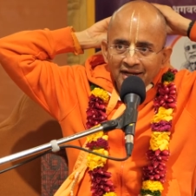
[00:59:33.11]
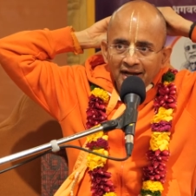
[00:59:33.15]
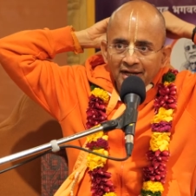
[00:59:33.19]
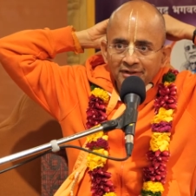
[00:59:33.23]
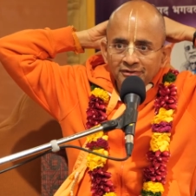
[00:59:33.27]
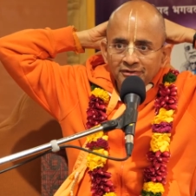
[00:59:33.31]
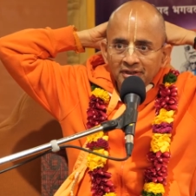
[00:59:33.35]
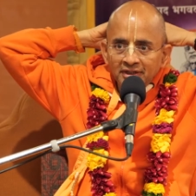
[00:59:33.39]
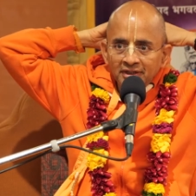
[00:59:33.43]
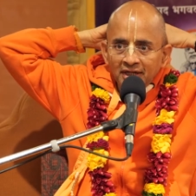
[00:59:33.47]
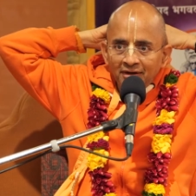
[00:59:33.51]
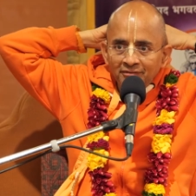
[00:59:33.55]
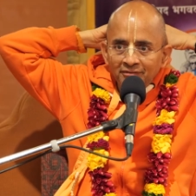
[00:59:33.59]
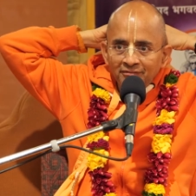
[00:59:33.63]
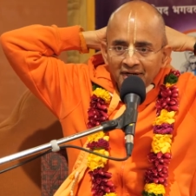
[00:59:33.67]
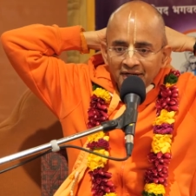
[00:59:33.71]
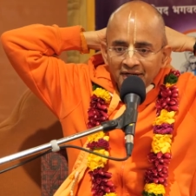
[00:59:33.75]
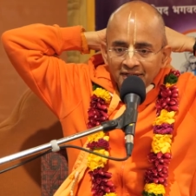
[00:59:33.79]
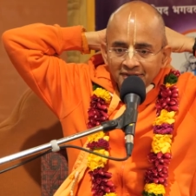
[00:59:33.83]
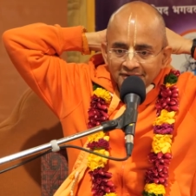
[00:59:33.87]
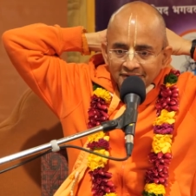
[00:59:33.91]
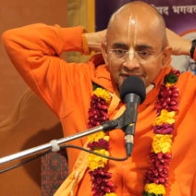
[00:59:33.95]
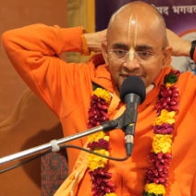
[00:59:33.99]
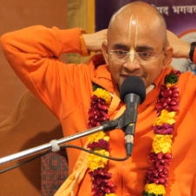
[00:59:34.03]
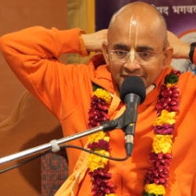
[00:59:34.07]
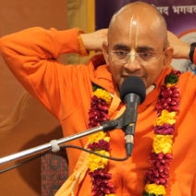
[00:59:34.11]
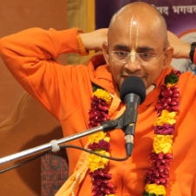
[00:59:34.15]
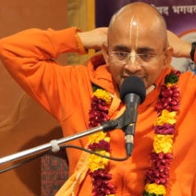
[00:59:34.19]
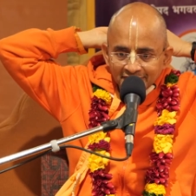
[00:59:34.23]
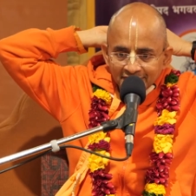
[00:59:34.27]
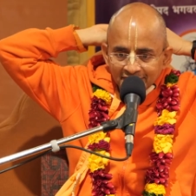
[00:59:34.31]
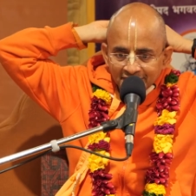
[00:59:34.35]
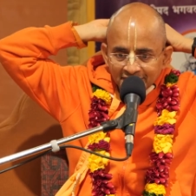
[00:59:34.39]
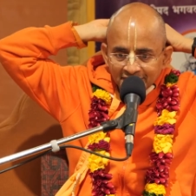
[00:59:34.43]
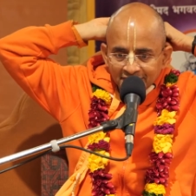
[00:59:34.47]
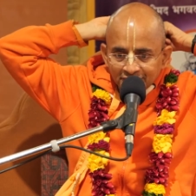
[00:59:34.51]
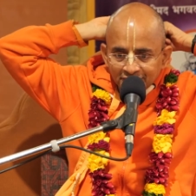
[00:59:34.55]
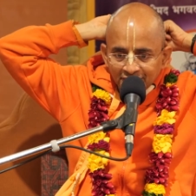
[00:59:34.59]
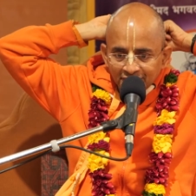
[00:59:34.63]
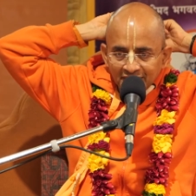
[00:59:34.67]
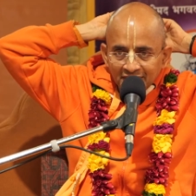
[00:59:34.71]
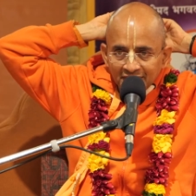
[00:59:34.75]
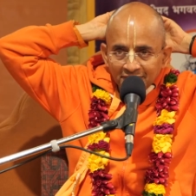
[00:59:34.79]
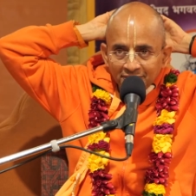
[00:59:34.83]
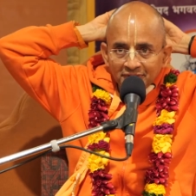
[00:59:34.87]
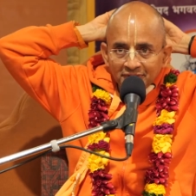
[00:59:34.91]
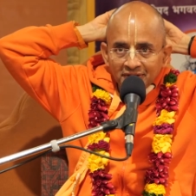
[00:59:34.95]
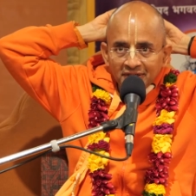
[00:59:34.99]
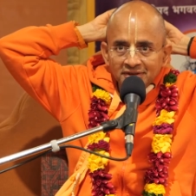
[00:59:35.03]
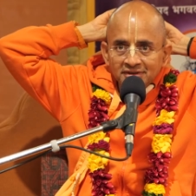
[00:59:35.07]
Actually, our existence is
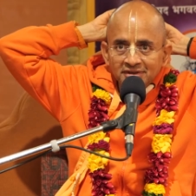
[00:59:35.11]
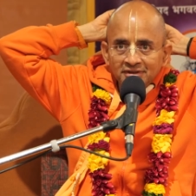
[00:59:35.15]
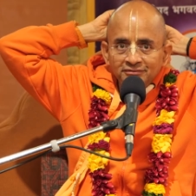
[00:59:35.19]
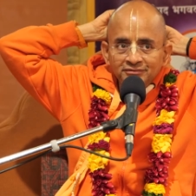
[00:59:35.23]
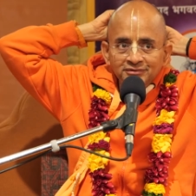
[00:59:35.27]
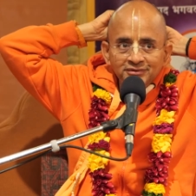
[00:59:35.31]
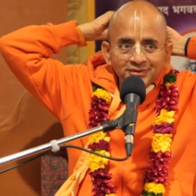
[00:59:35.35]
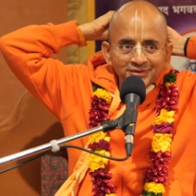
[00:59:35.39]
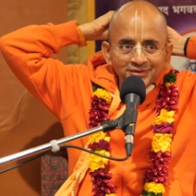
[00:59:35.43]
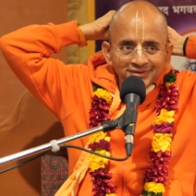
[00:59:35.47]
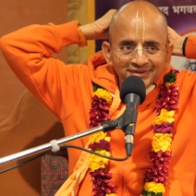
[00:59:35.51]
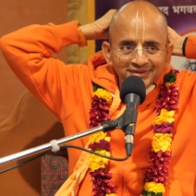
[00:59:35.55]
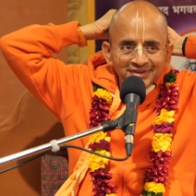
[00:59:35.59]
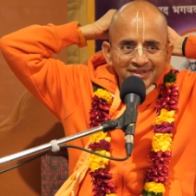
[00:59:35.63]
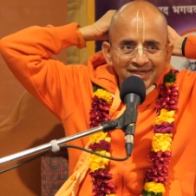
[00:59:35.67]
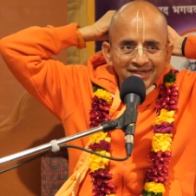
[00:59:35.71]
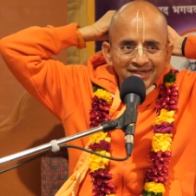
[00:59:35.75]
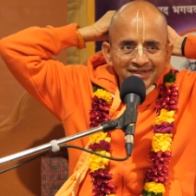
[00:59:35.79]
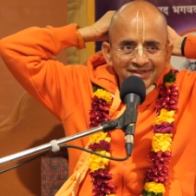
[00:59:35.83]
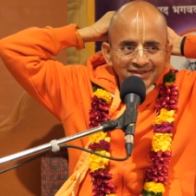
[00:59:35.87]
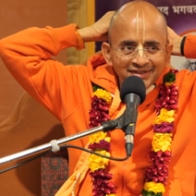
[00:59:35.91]
only because of you.